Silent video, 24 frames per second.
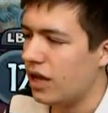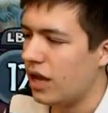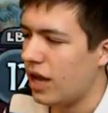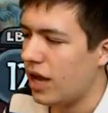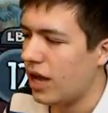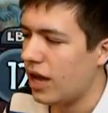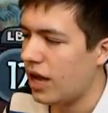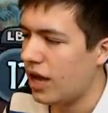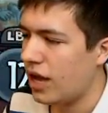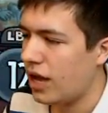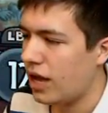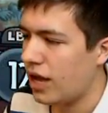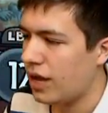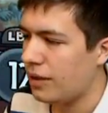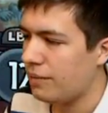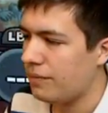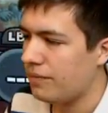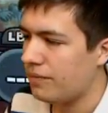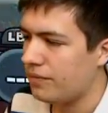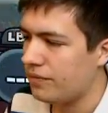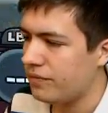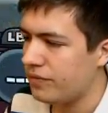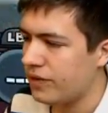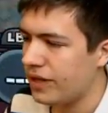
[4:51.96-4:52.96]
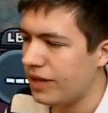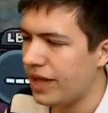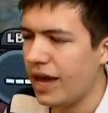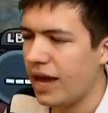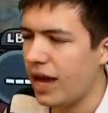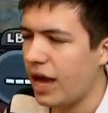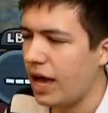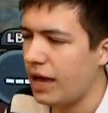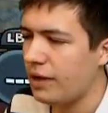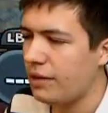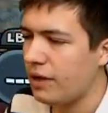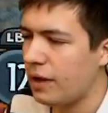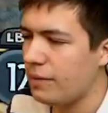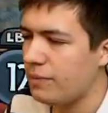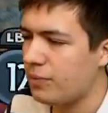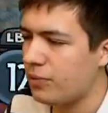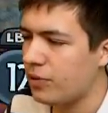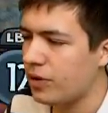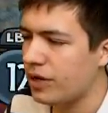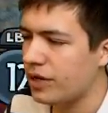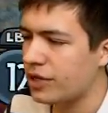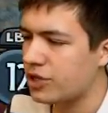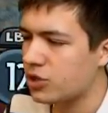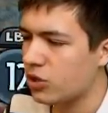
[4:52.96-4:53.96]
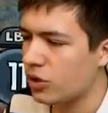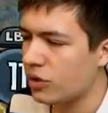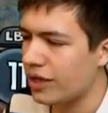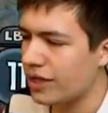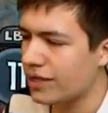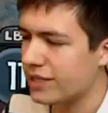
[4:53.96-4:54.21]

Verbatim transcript: Yeah, I'm pretty sure